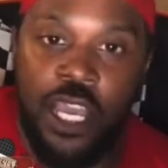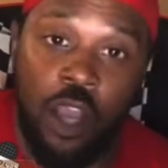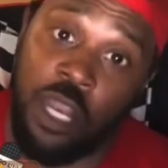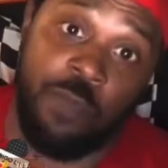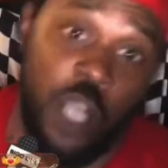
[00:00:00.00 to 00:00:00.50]
Or
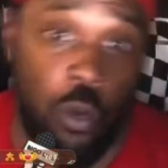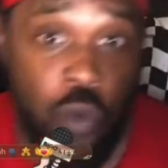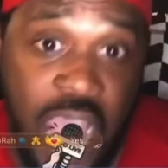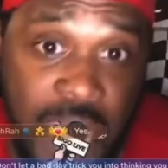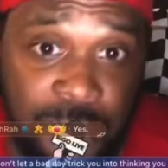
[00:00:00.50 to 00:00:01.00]
oh, let me go
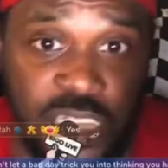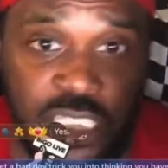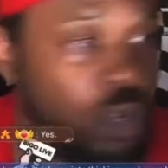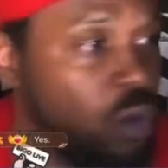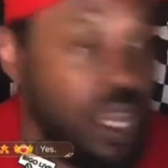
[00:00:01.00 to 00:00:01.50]
rob this
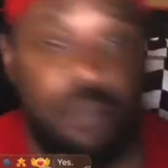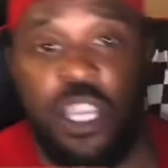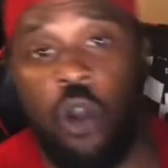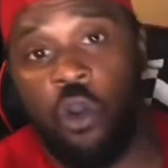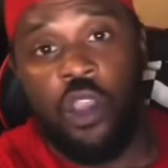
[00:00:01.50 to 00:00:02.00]
store. Let me
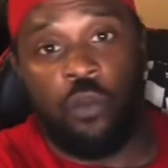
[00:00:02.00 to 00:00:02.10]
go.